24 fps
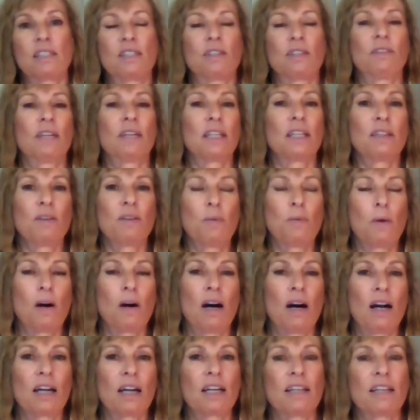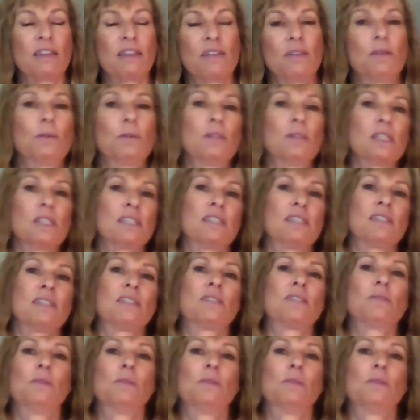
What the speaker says: during the walk and the horse is